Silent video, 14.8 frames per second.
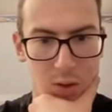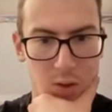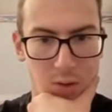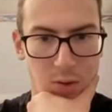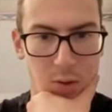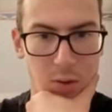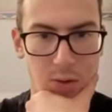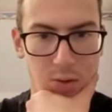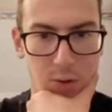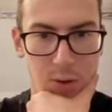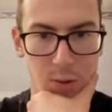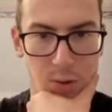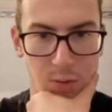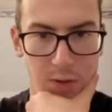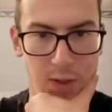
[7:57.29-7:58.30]
I'm not going to read
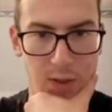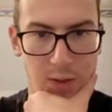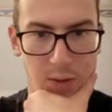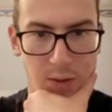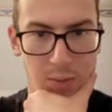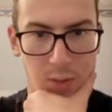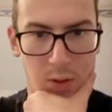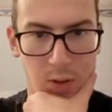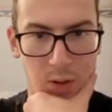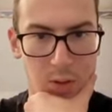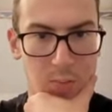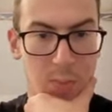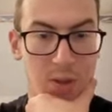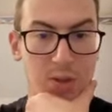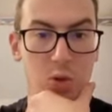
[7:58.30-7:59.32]
all of that,
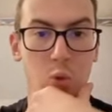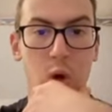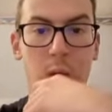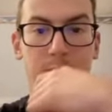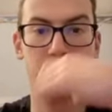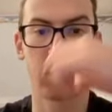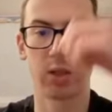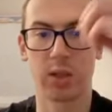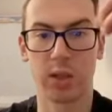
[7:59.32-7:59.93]
but the website